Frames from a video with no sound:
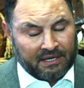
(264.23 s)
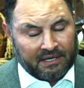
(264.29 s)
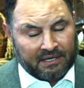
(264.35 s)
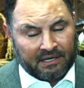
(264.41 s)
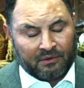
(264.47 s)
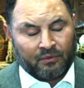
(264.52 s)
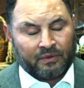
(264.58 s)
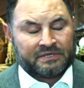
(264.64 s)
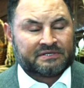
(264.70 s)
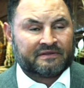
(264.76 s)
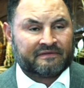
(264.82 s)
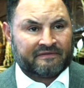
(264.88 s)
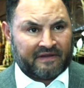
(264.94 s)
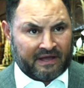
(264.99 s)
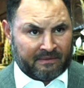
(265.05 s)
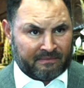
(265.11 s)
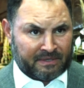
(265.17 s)
and I wish the
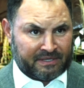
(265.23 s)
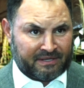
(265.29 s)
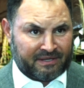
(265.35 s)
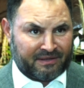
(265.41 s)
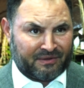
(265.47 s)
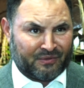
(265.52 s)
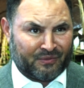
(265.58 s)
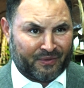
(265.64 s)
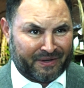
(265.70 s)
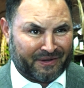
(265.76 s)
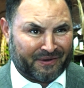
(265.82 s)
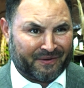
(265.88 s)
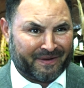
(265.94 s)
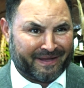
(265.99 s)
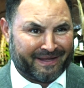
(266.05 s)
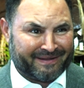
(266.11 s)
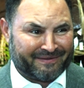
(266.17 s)
family
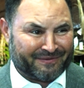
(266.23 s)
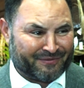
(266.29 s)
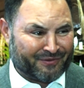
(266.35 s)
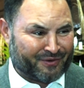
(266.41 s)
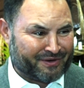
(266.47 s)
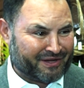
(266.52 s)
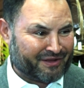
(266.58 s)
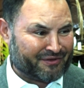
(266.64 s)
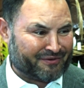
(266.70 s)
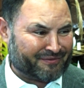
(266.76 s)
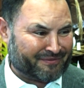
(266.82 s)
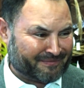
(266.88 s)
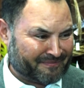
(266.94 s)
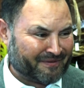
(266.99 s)
well, and for another